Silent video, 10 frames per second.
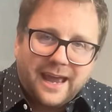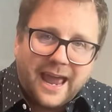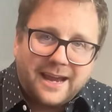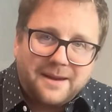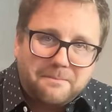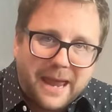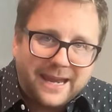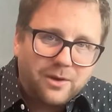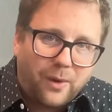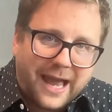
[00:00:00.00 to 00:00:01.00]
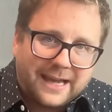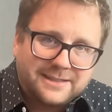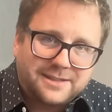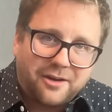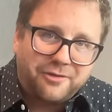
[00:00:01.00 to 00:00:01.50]
And in many
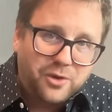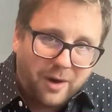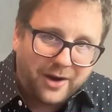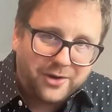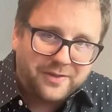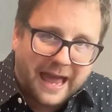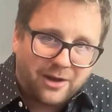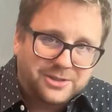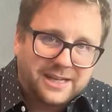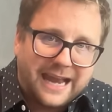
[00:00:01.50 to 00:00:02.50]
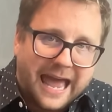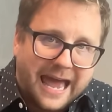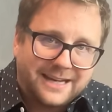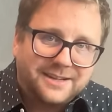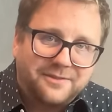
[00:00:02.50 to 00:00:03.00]
ways, a few hundred thousand
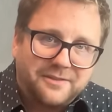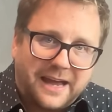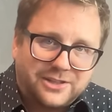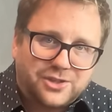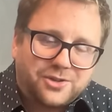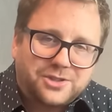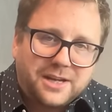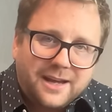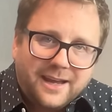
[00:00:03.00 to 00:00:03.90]
active investors